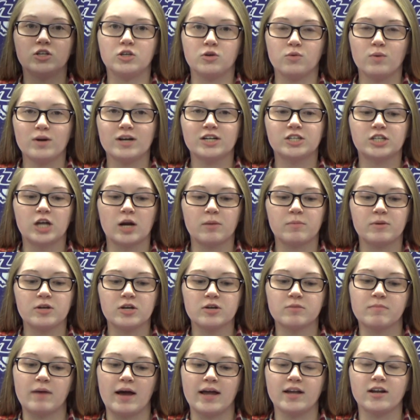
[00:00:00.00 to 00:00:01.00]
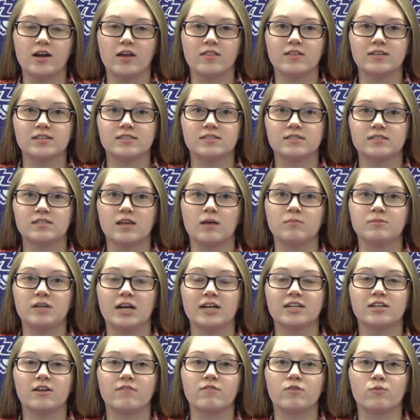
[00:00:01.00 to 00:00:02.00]
Do you want to sharpen your mind on the
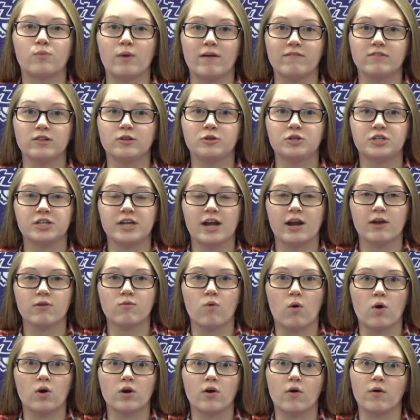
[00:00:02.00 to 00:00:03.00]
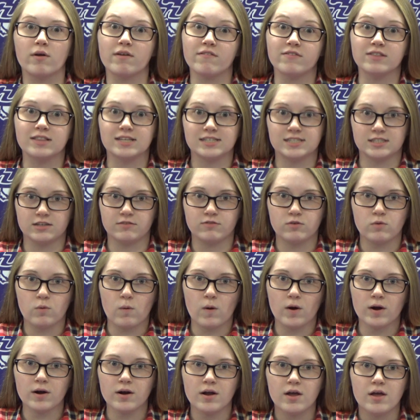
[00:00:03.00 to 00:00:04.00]
subject of the Revolutionary War or even the Civil
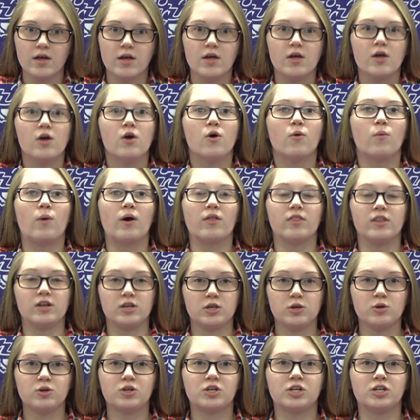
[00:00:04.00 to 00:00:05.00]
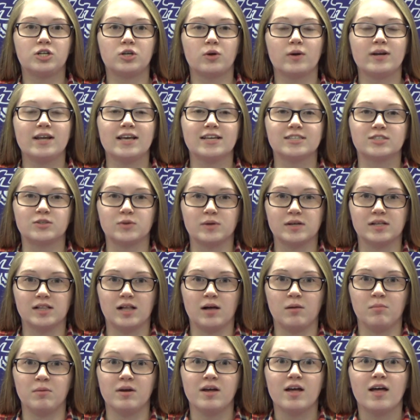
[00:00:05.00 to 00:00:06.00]
War? Well, then you should join History
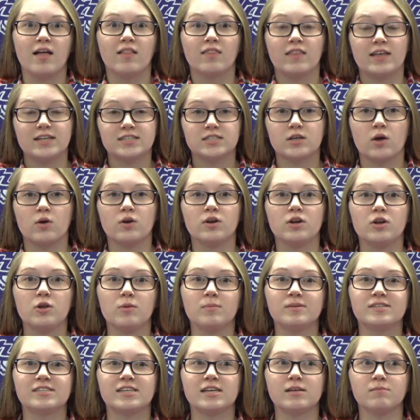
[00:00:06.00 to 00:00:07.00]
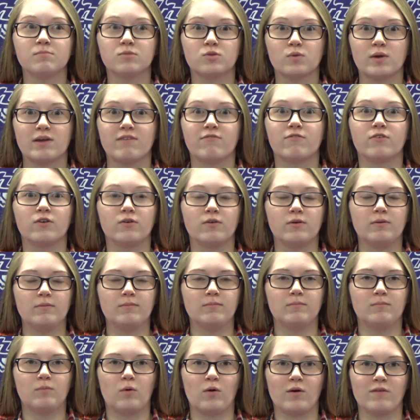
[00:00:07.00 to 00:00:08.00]
Club. Let's go to News Team 3 for
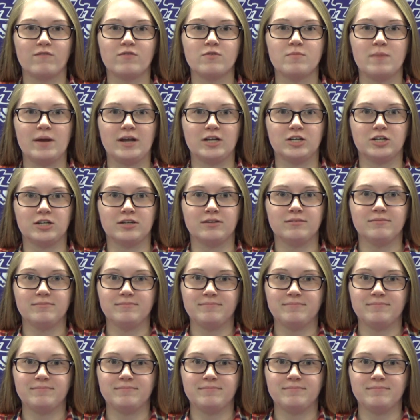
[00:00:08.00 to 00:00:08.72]
more information.